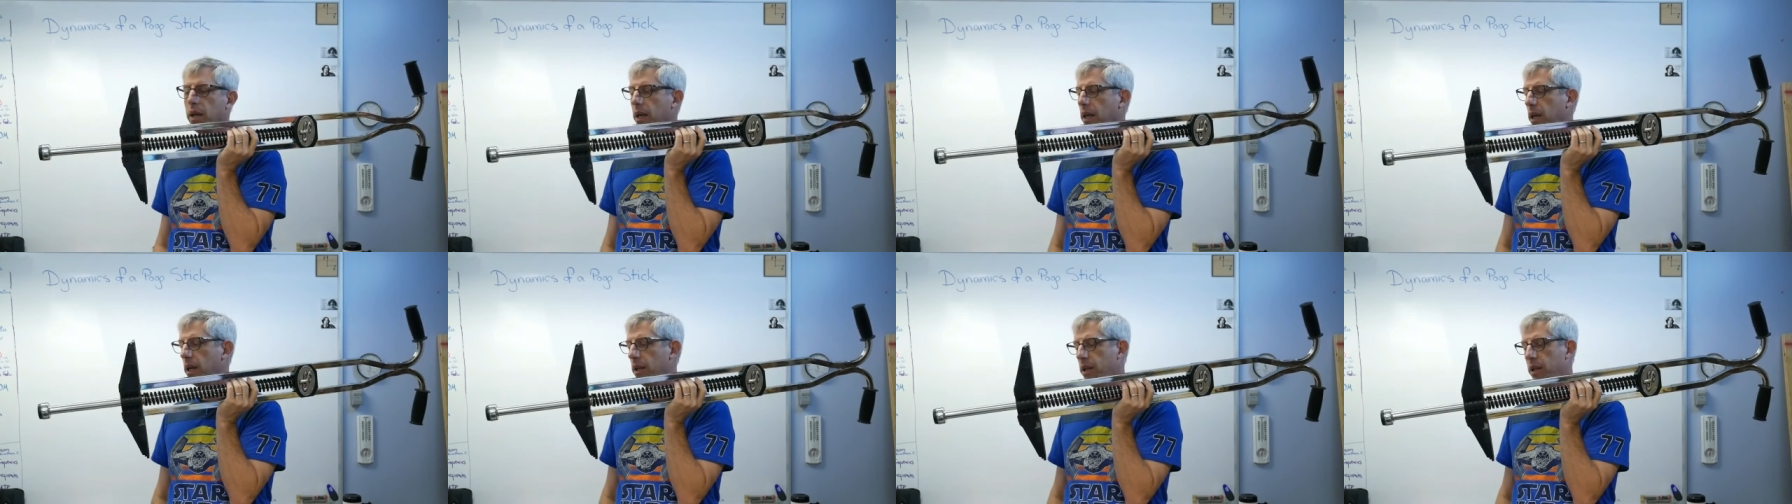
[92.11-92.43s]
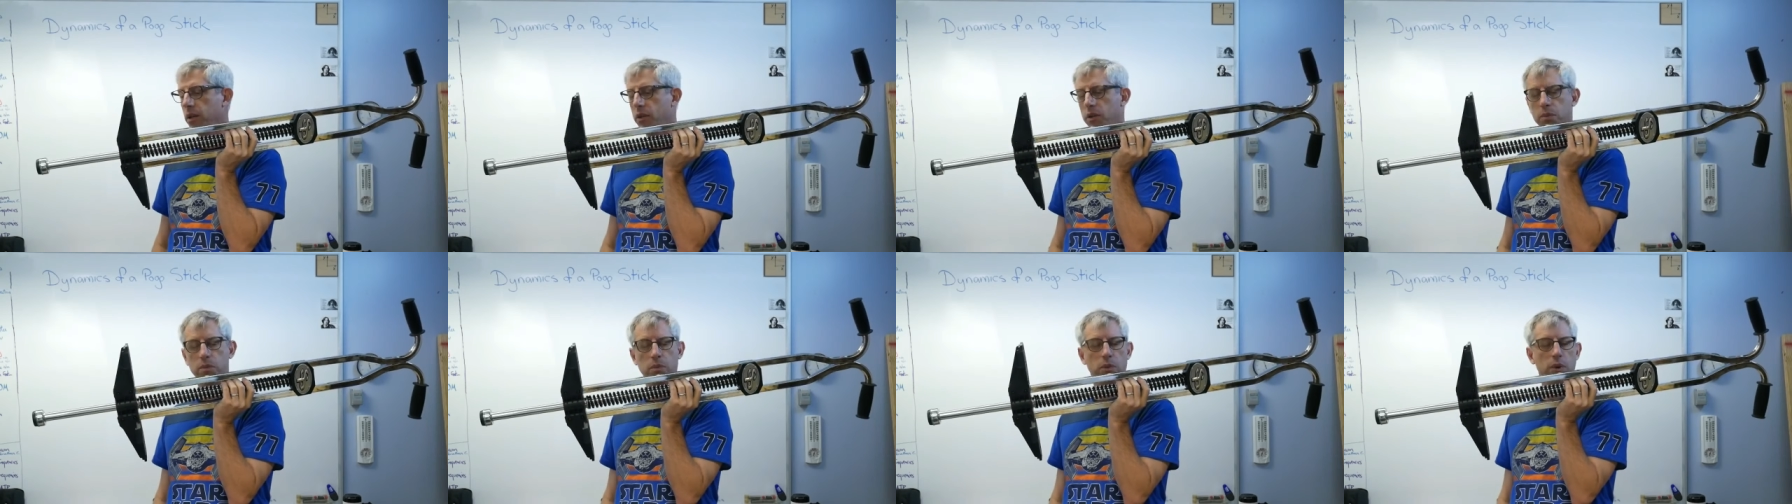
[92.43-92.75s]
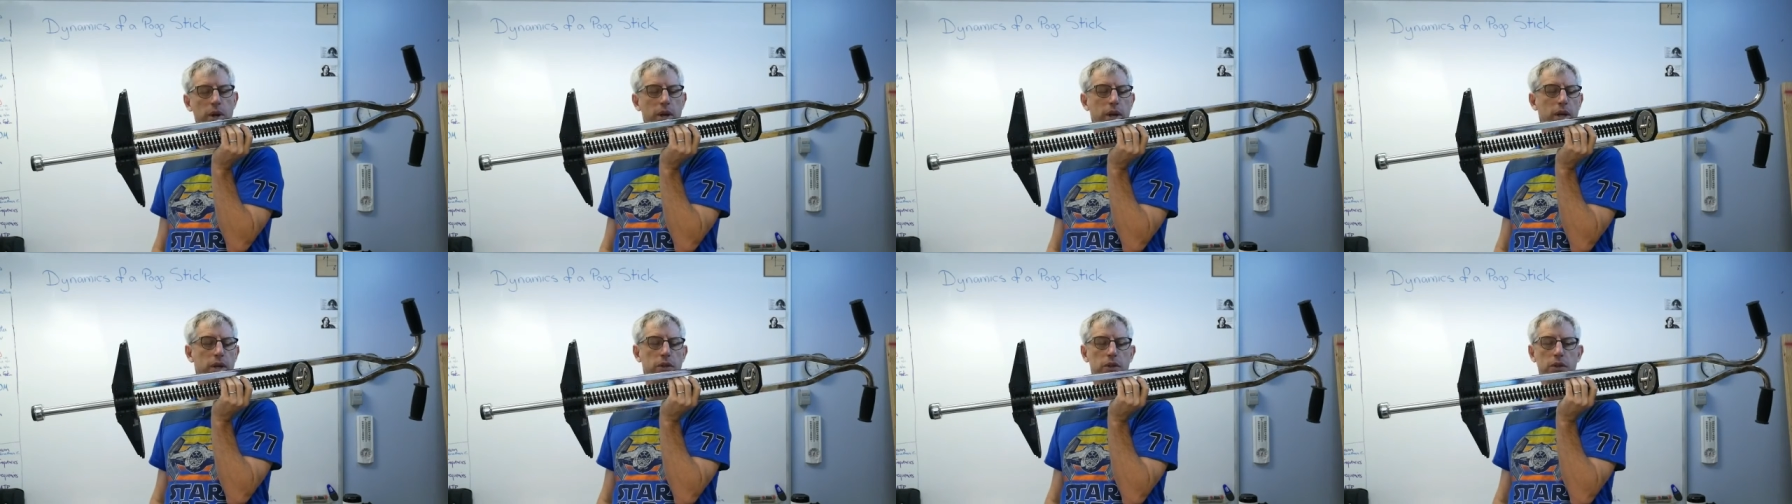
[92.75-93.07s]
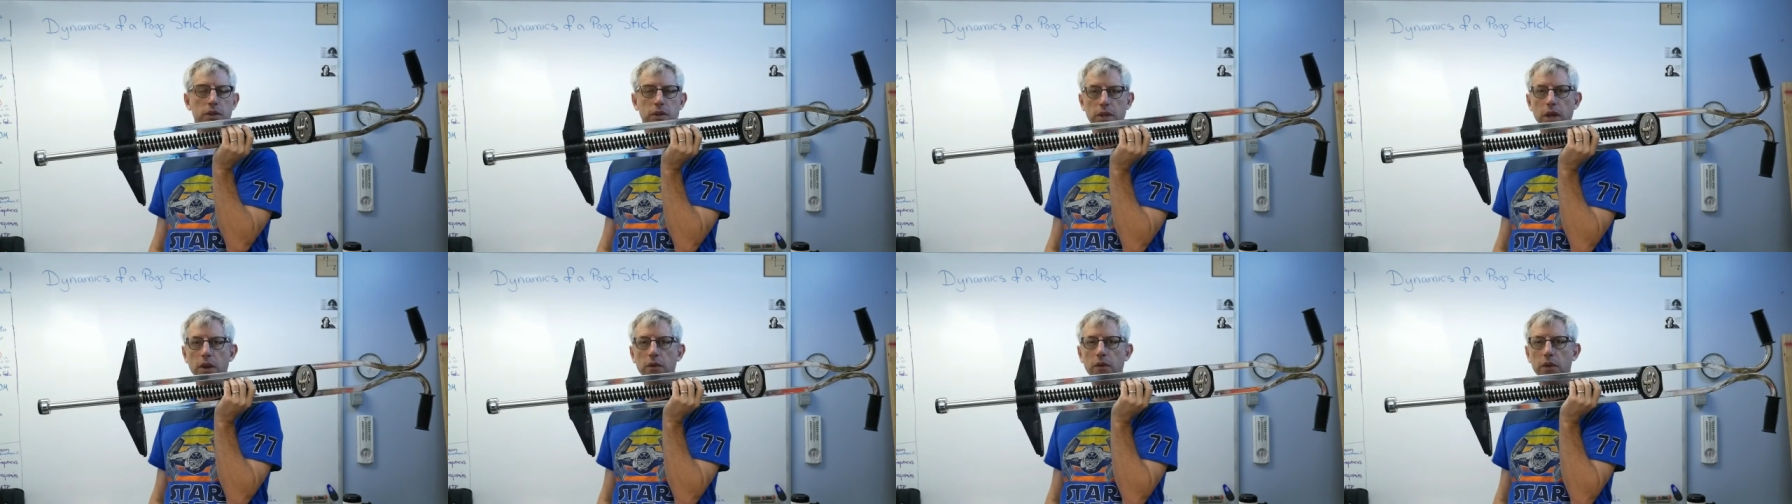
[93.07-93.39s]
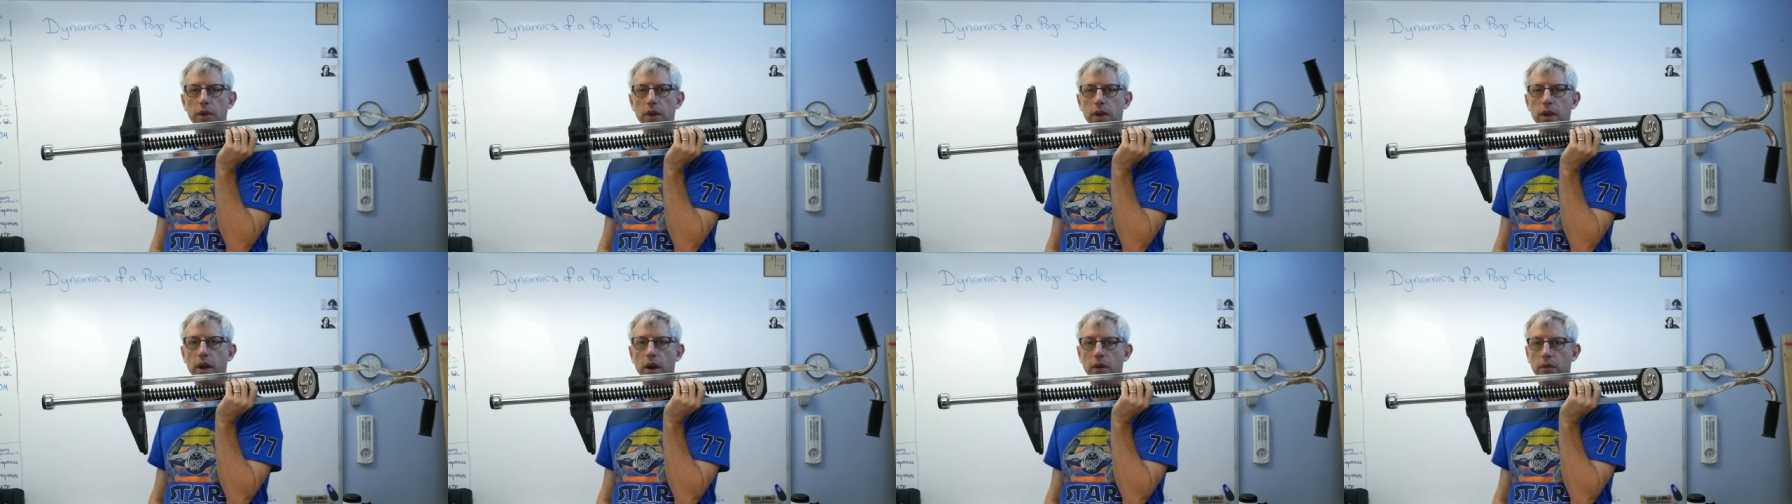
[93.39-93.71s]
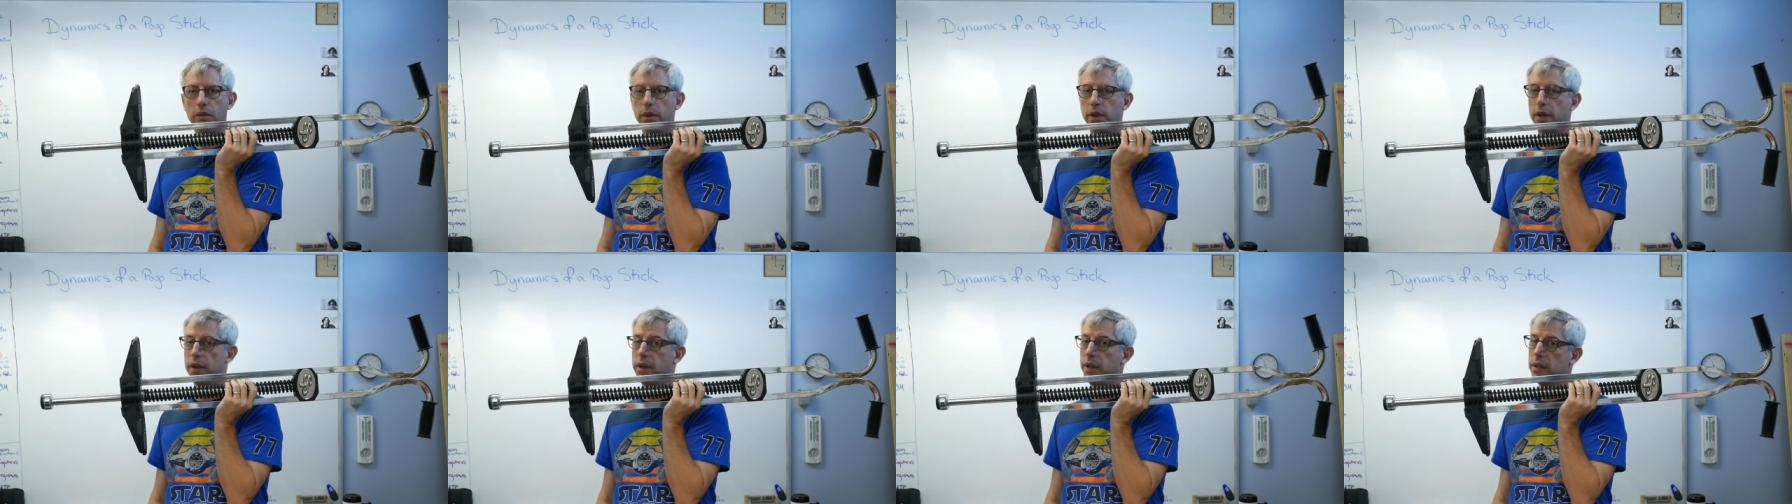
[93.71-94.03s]
This spring is stiff enough
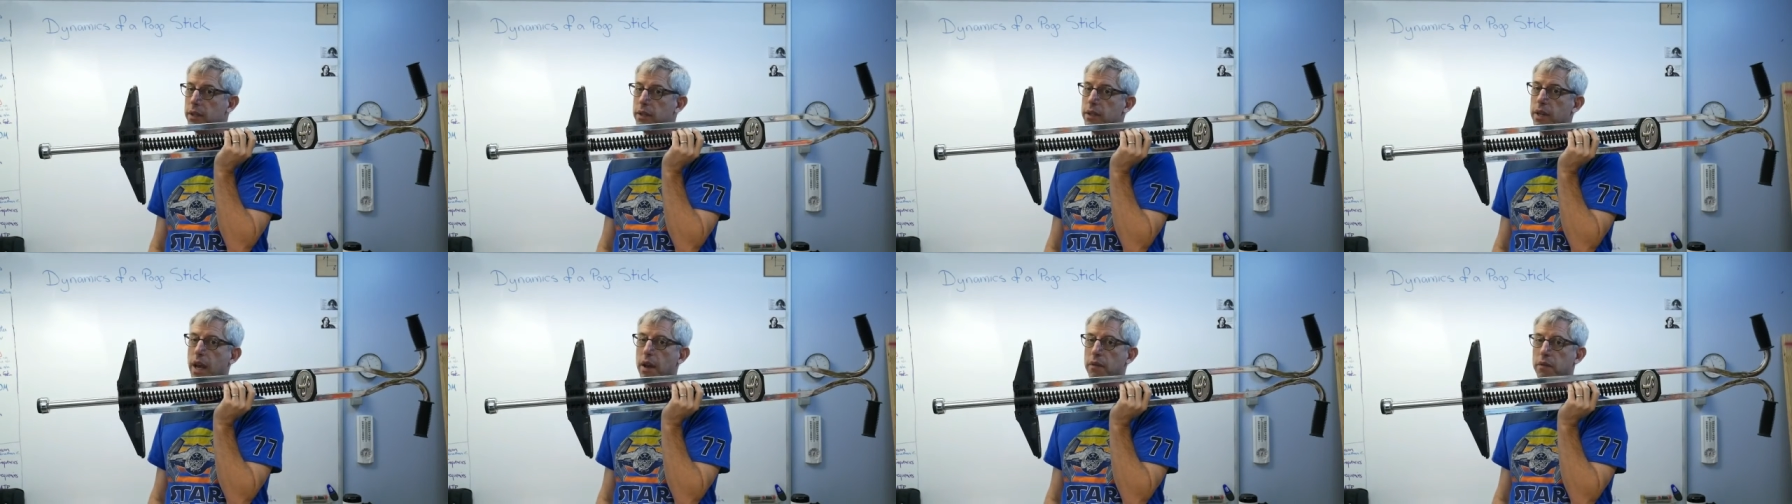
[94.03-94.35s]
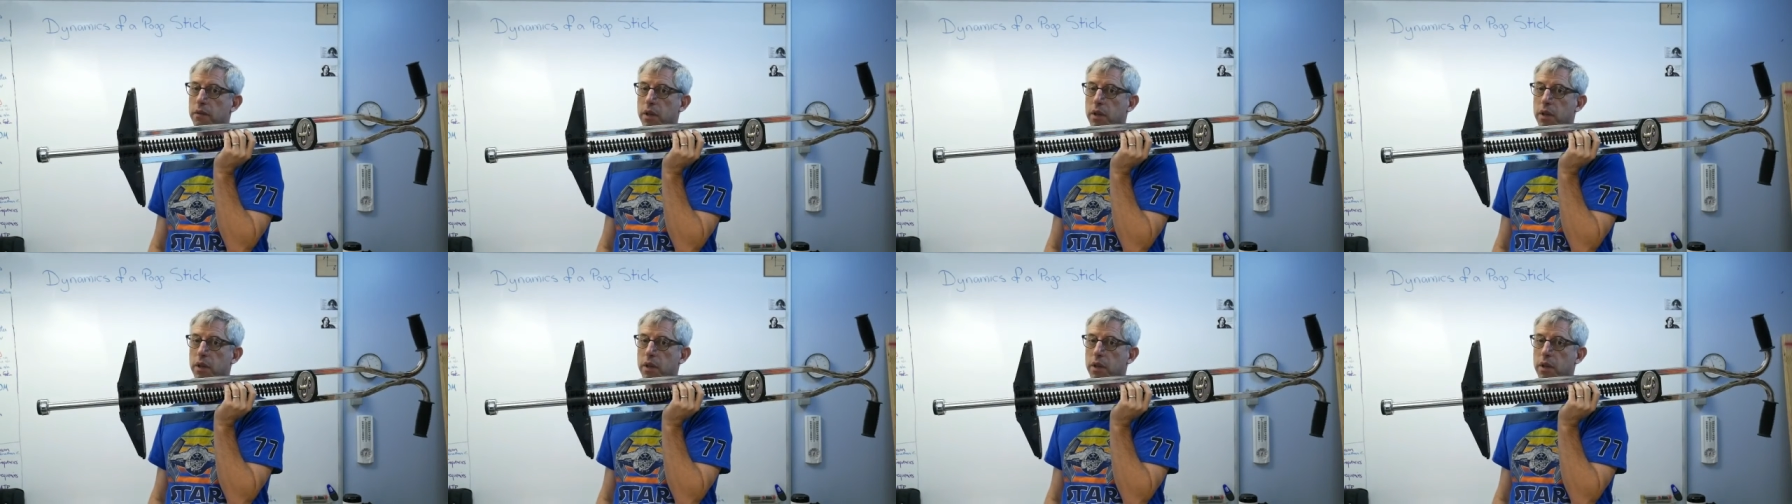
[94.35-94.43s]
that it doesn't have